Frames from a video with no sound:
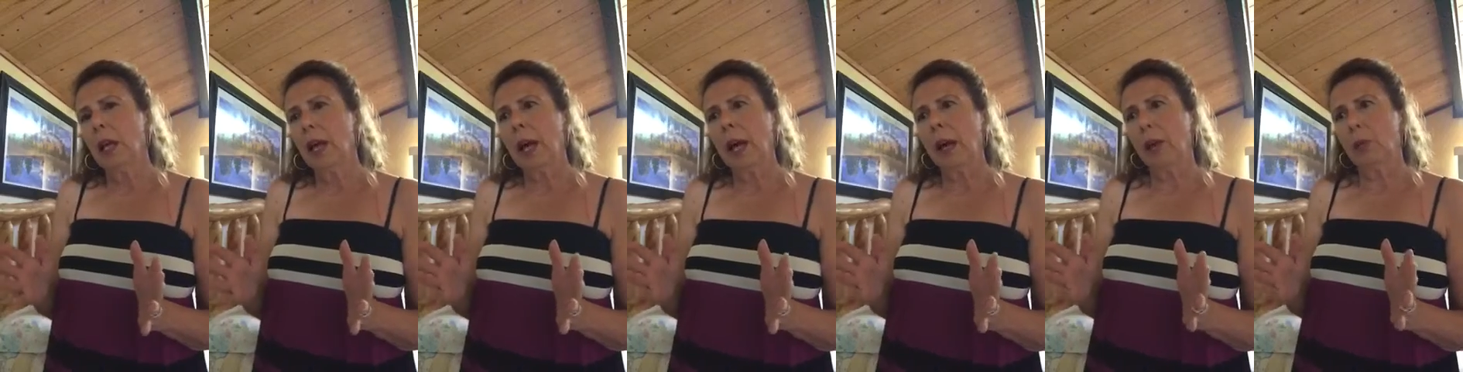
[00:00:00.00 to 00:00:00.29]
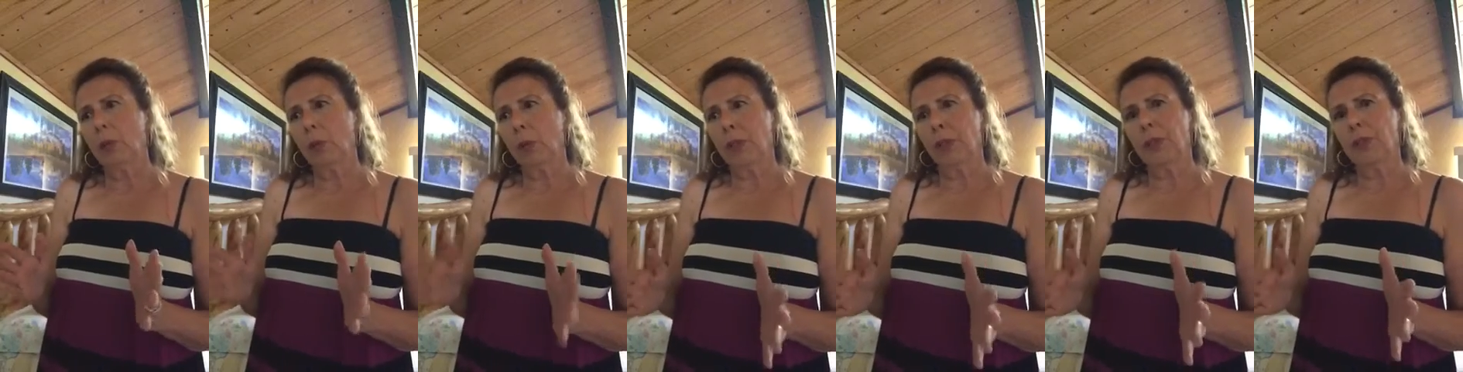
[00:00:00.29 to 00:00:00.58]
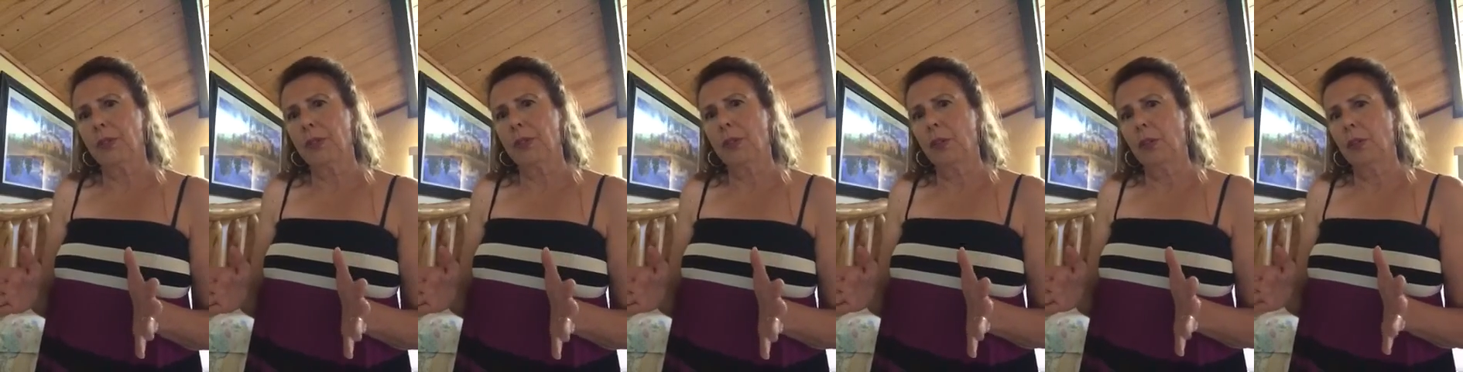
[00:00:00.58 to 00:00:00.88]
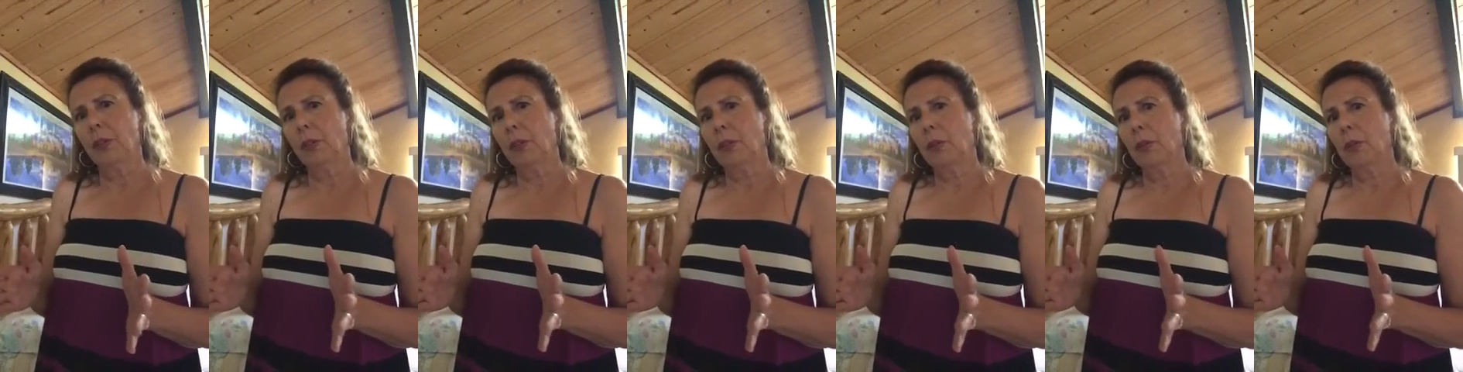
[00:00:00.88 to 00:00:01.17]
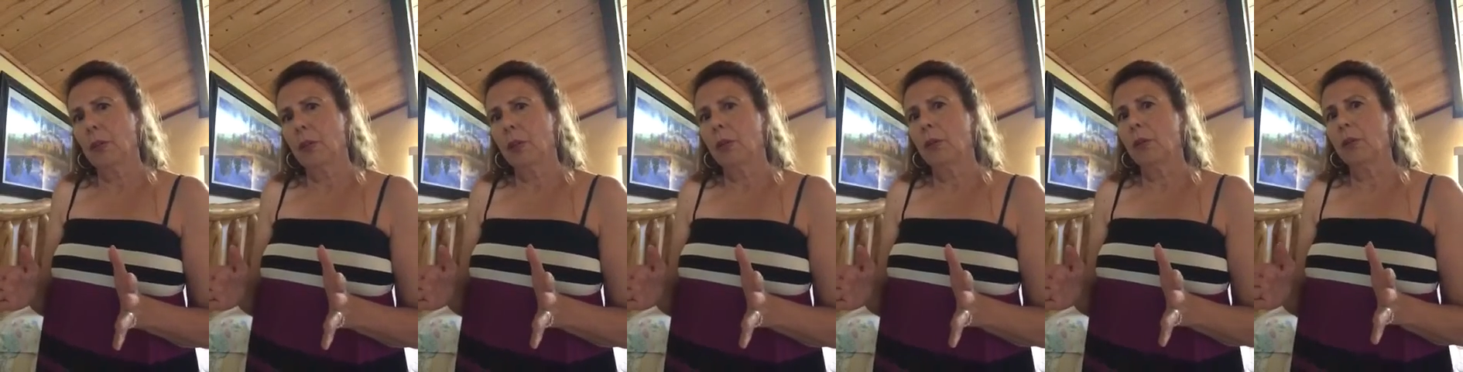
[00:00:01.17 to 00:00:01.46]
at risk,
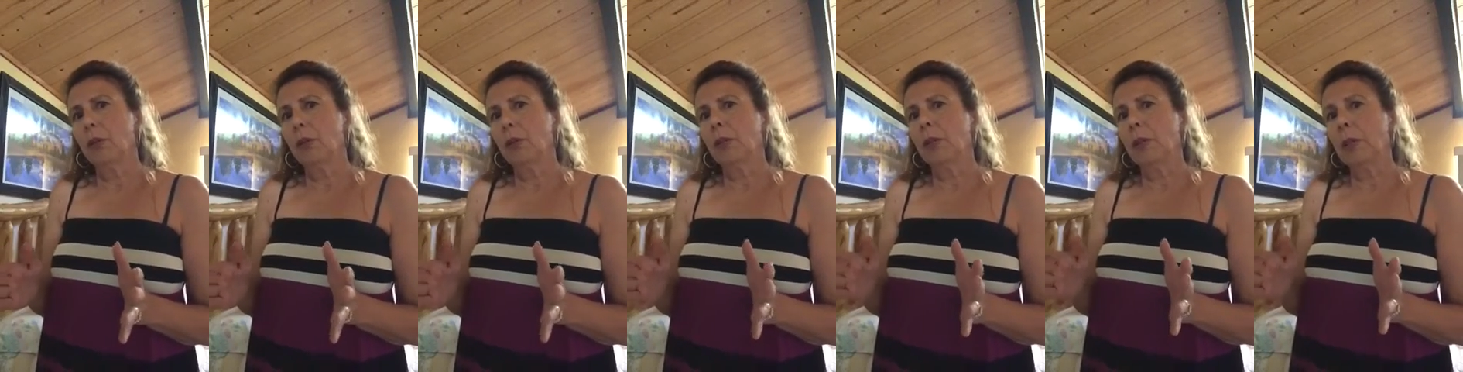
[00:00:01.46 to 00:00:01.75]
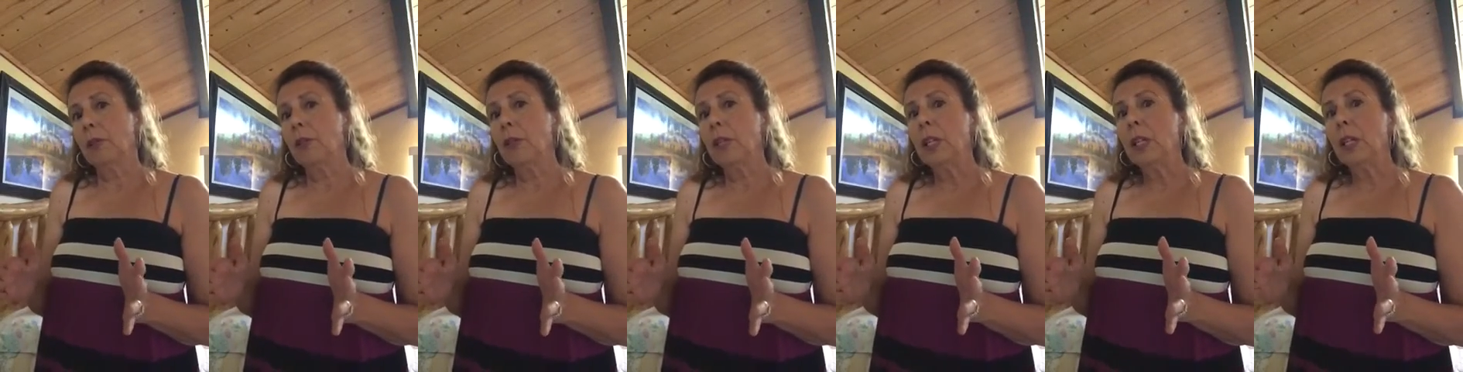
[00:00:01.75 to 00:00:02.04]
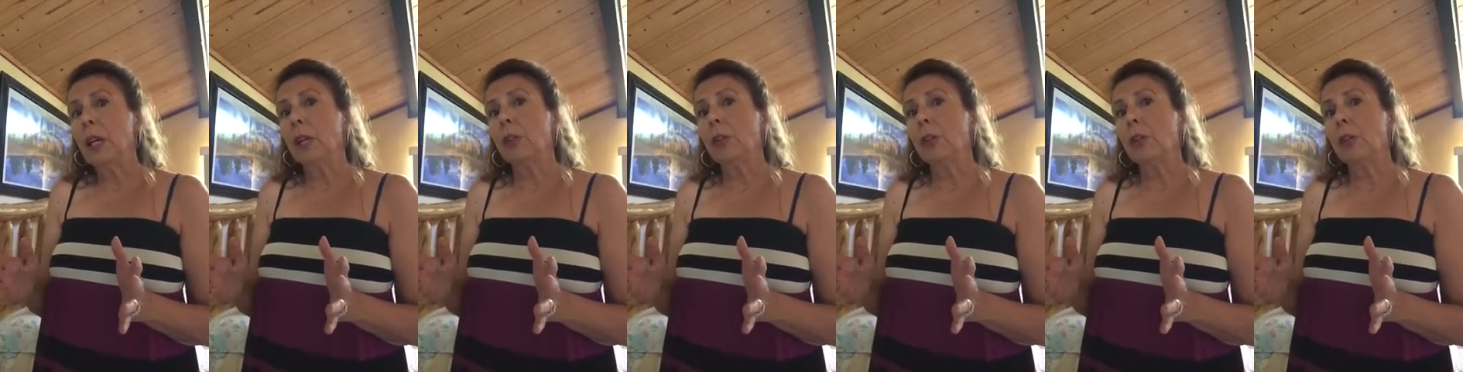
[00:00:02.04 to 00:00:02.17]
living